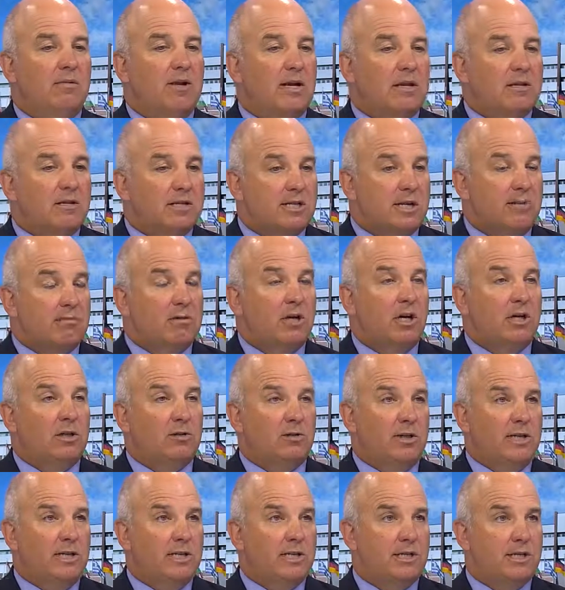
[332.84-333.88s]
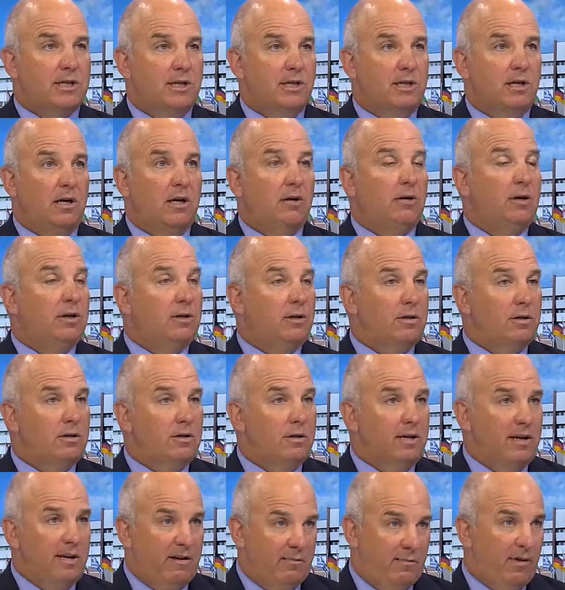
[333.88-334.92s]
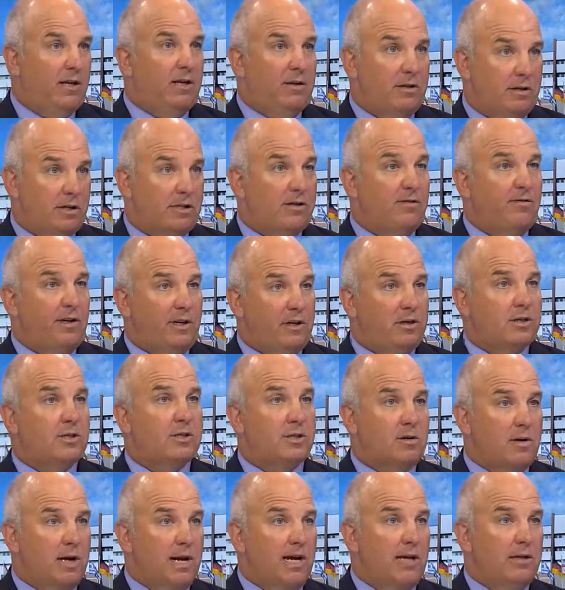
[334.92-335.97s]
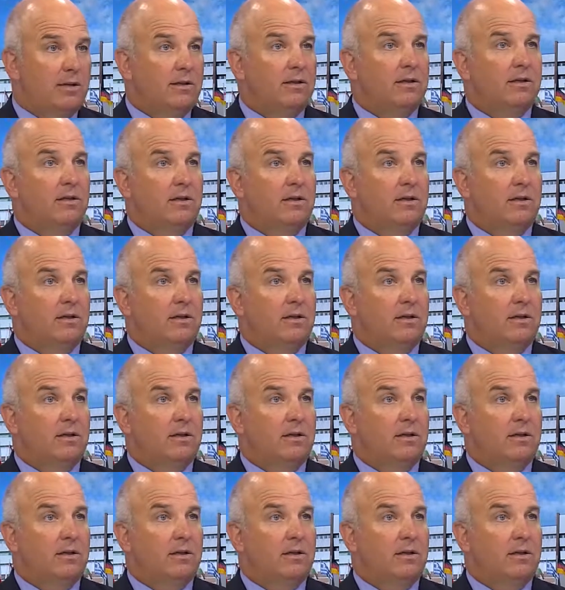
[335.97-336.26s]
Some countries have been under severe strain: